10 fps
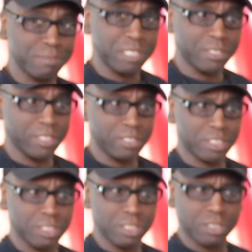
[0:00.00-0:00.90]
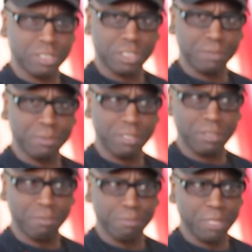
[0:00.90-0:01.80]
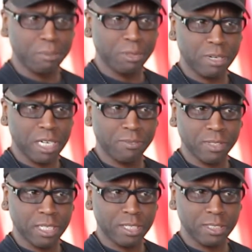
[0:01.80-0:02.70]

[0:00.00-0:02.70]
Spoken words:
I think this should be able to ride for like